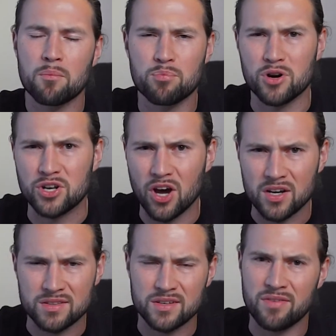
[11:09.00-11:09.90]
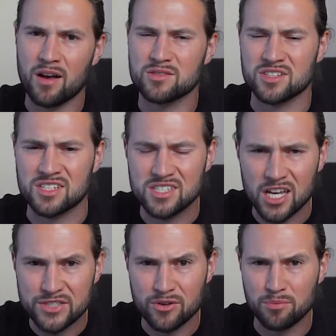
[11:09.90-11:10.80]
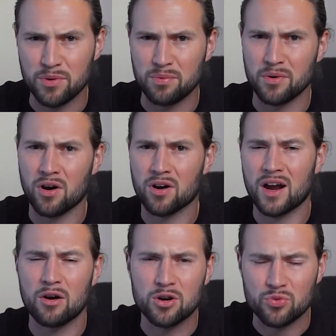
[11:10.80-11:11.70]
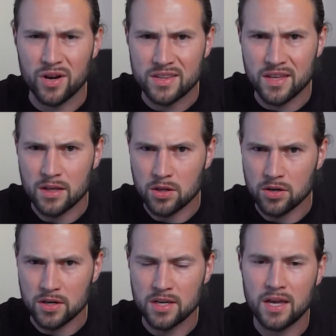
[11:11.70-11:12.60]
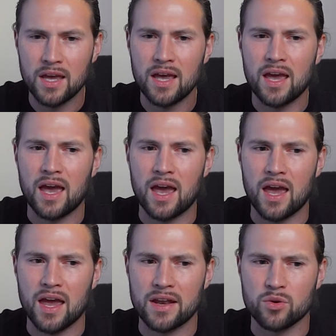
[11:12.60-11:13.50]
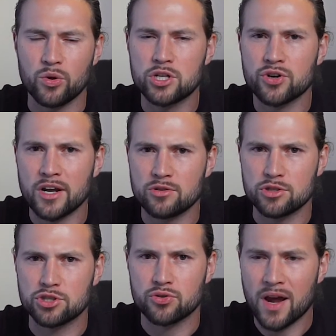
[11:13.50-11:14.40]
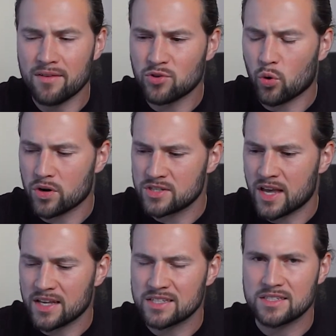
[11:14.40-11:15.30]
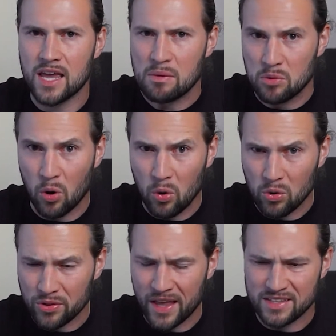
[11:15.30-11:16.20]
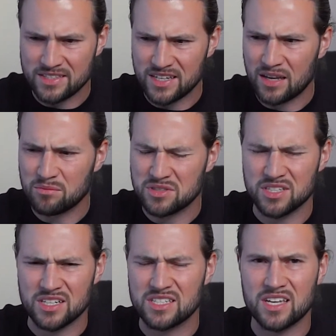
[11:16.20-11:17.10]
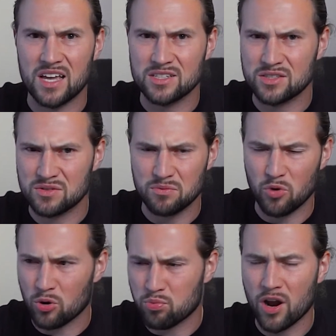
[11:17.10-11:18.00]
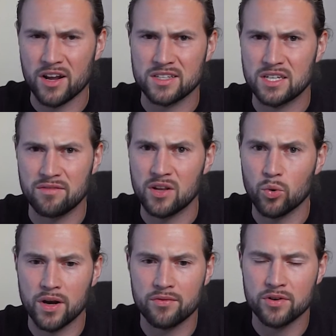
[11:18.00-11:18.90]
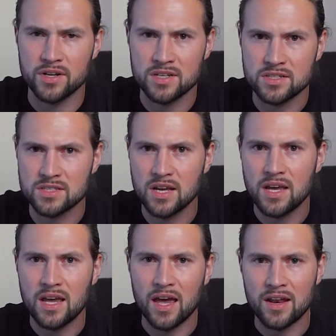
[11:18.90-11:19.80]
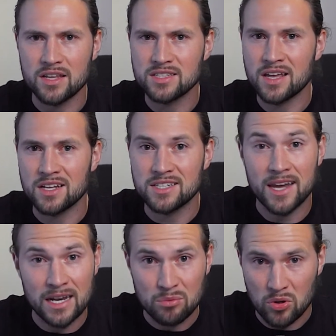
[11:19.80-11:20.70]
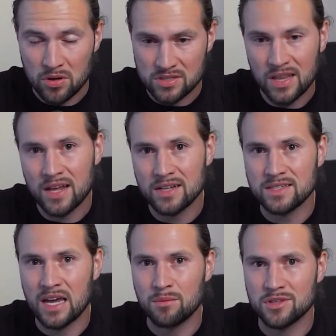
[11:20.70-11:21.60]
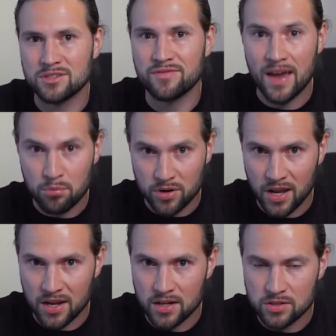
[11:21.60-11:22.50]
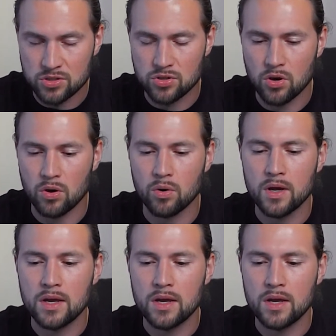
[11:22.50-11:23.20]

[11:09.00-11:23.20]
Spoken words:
productive, how successful people are, how great they look. And we try to strive towards that same goal, that same success or productivity, whatever it is. And it's not attainable, because a lot of time it's fabricated. So